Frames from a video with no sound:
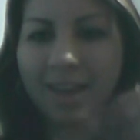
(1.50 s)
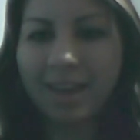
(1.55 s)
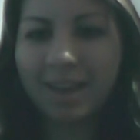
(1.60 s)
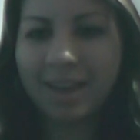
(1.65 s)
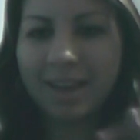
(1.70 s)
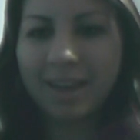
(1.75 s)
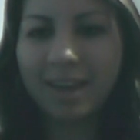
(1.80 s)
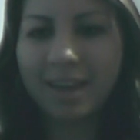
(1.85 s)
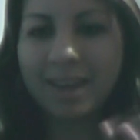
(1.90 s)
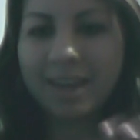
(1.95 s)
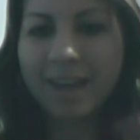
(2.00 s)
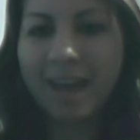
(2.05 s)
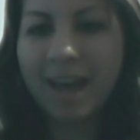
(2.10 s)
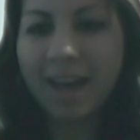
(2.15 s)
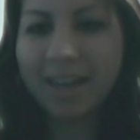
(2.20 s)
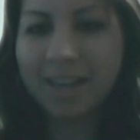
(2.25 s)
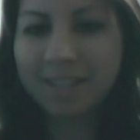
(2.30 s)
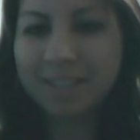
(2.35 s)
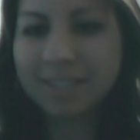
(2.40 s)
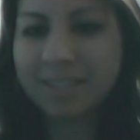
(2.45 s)
Hey
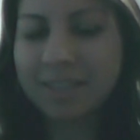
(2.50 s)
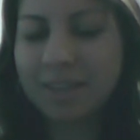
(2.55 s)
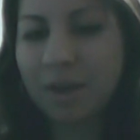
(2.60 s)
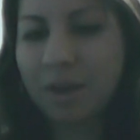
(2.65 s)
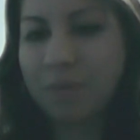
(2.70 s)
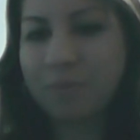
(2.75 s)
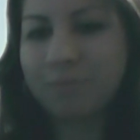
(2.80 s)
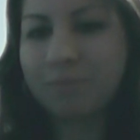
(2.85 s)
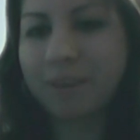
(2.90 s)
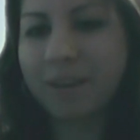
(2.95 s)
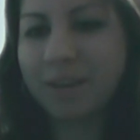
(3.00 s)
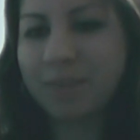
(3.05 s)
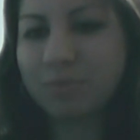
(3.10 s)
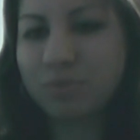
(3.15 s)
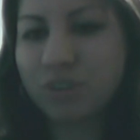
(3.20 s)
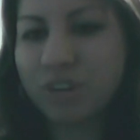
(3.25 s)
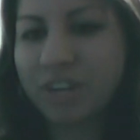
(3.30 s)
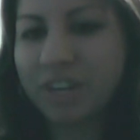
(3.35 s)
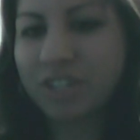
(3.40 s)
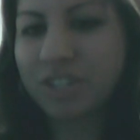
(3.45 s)
guys, my name's
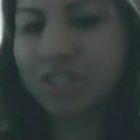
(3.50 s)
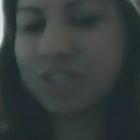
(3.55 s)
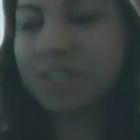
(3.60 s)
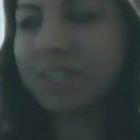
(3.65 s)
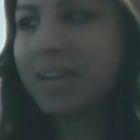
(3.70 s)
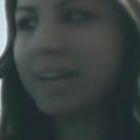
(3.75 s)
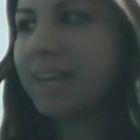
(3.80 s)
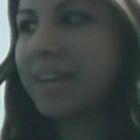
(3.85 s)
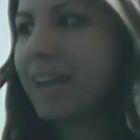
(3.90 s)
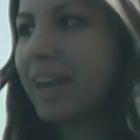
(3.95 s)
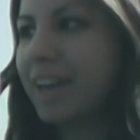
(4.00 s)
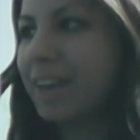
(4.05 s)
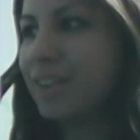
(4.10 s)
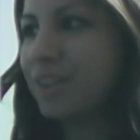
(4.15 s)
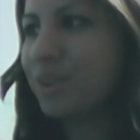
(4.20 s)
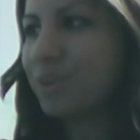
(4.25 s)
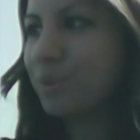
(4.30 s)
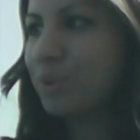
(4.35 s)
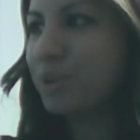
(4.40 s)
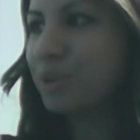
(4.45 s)
Rachel, aka the
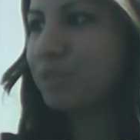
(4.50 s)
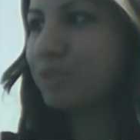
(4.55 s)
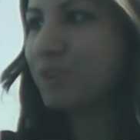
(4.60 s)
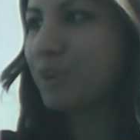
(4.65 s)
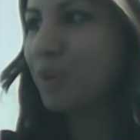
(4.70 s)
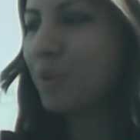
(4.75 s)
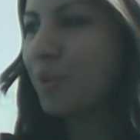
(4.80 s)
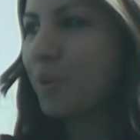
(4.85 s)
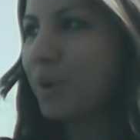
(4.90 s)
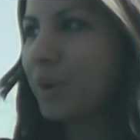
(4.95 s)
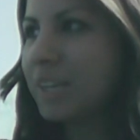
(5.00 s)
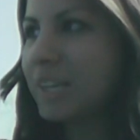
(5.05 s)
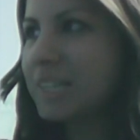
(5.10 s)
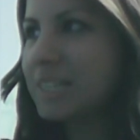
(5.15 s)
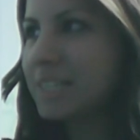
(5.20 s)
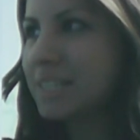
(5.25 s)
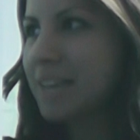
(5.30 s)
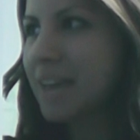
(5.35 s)
Queen of Coins,